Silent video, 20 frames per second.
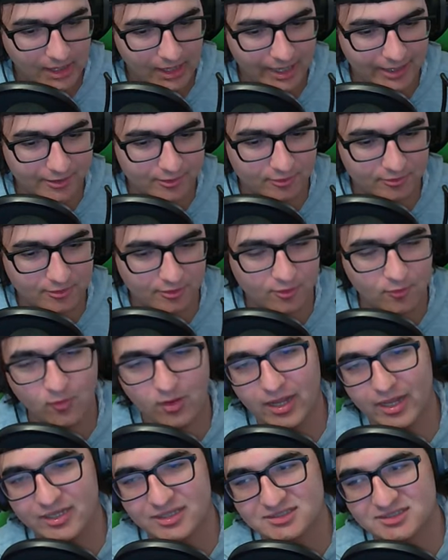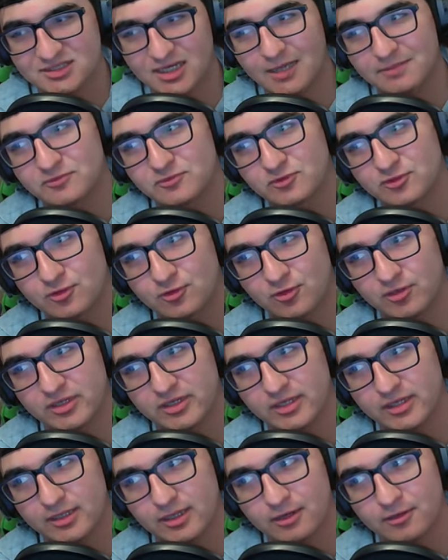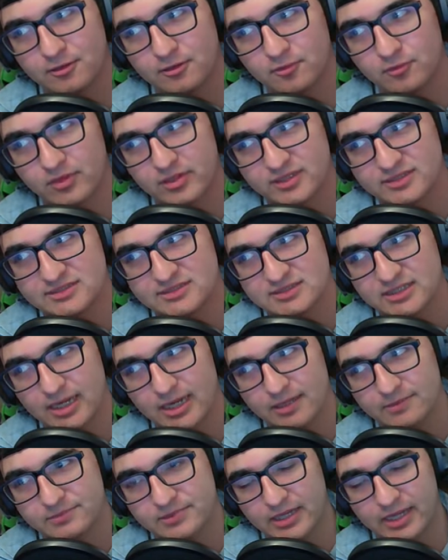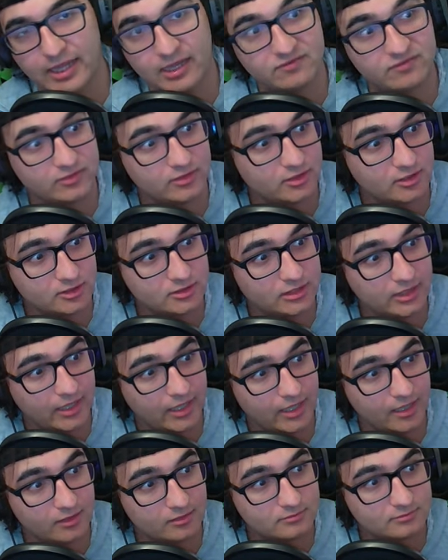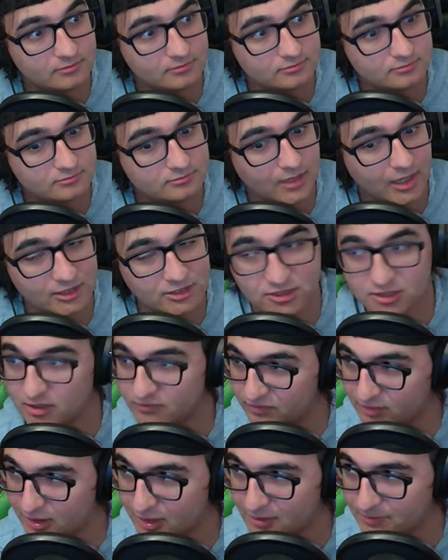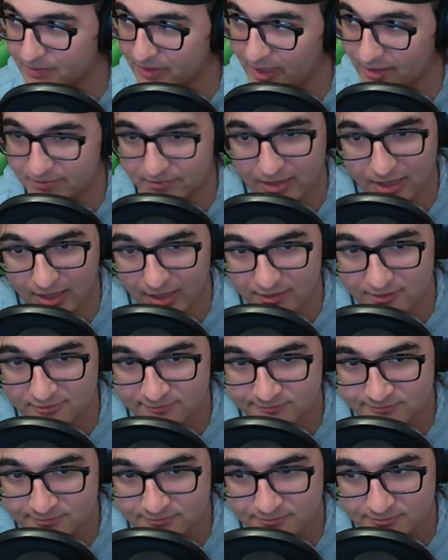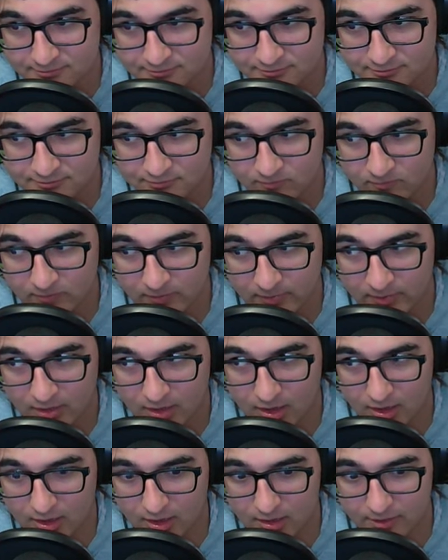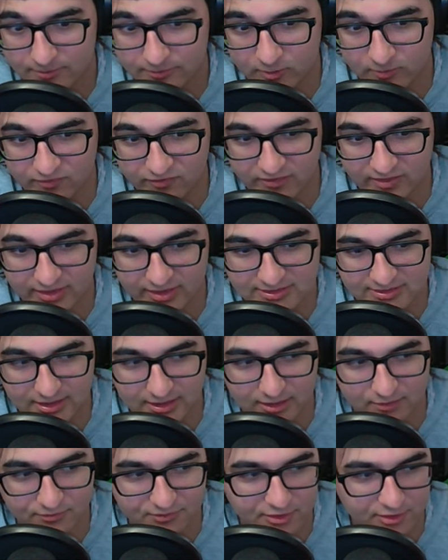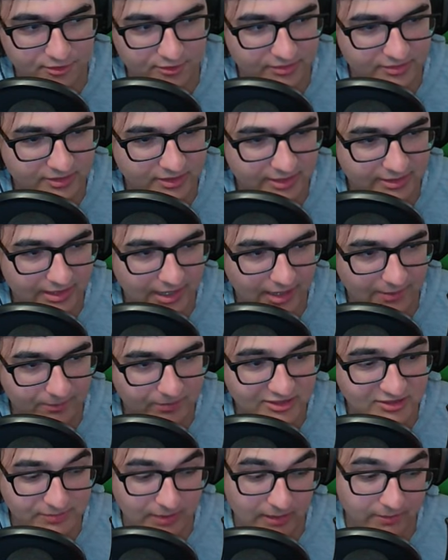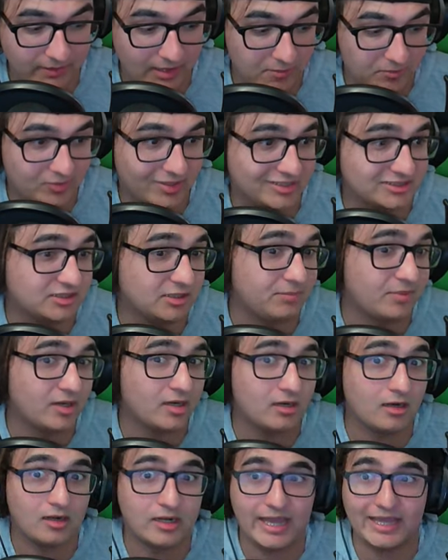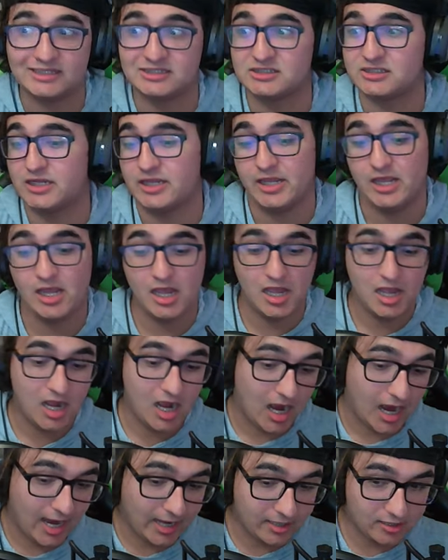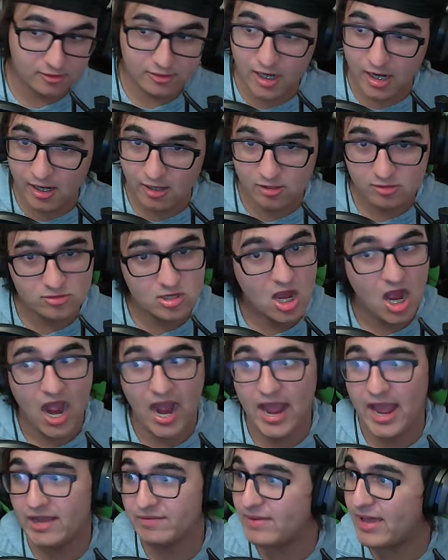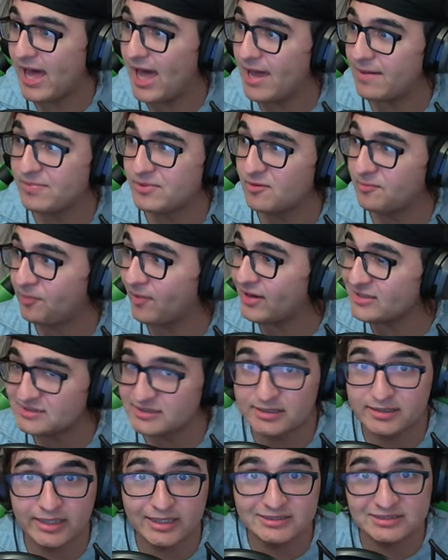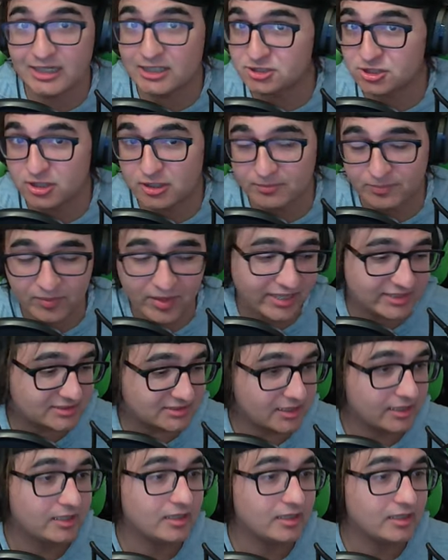I don't know why I stopped recording. I don't know when it stopped. I haven't looked yet. I should have looked, but I have not. Um, hopefully that's not a recurring thing that happens. Maybe I pressed the button on accident. I don't know. I have a habit of pressing things I shouldn't press.